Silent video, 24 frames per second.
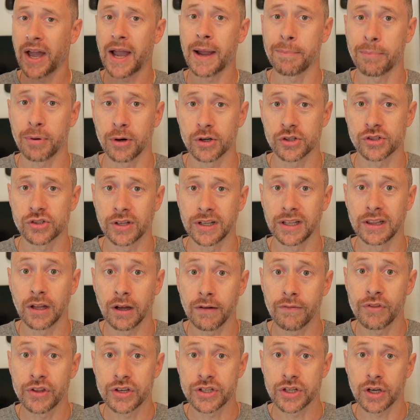I personally
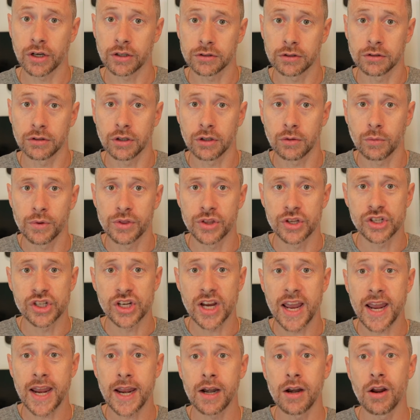love the tucked look with the
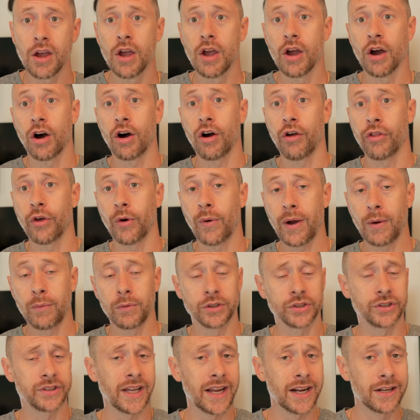chain, although I
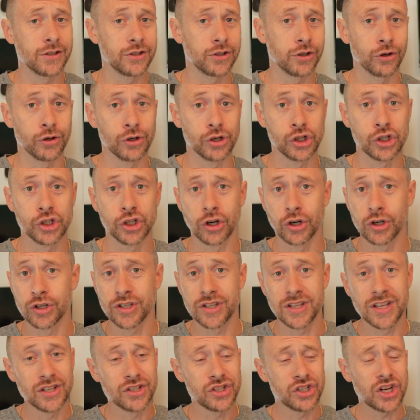will say on certain shirts,
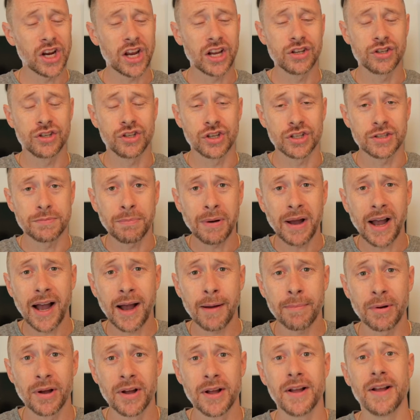these chains just
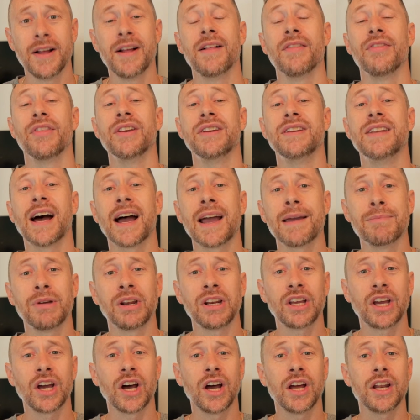pop. The
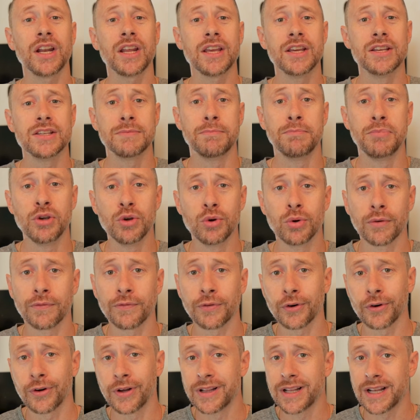diamond cut is
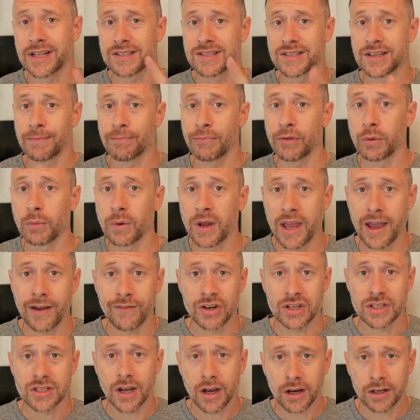beautiful, and that's something we
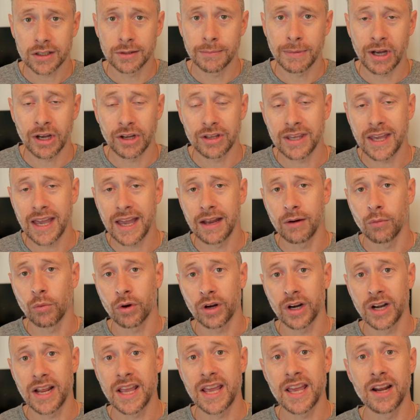haven't talked about yet, and we're
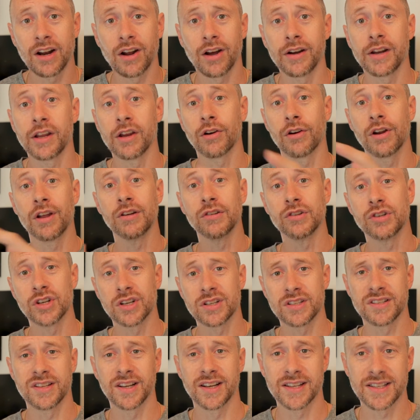gonna hit on here in
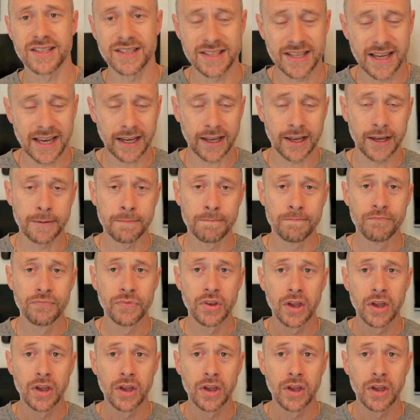just a second.